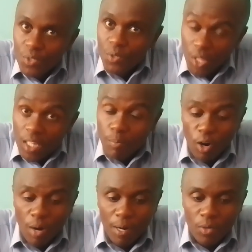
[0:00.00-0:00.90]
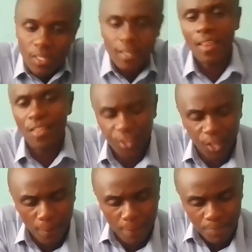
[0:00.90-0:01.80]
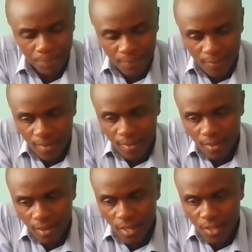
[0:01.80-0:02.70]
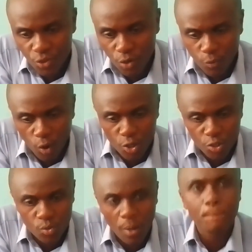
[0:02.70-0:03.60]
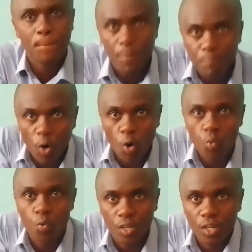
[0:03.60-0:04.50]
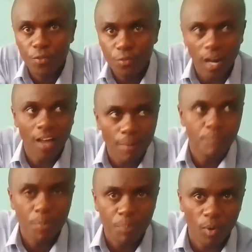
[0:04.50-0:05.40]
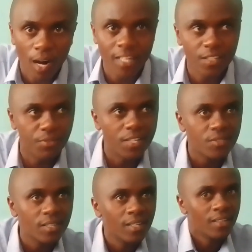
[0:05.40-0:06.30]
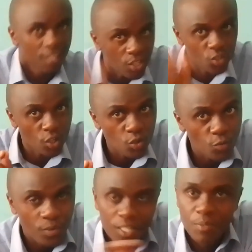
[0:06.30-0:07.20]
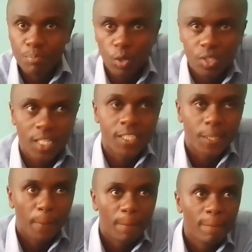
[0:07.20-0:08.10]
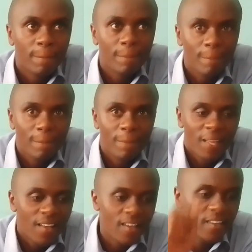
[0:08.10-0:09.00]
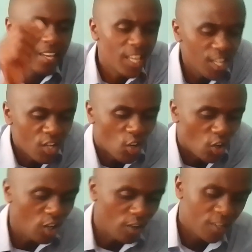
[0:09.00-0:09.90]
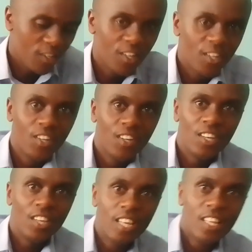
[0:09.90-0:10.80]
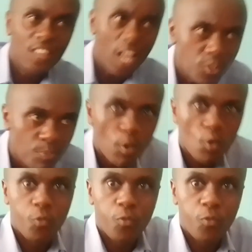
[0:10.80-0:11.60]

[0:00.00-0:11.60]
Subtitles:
think more about. Another thing is, of course, to the people who give other people advice. This is also very important. Enoch, in this book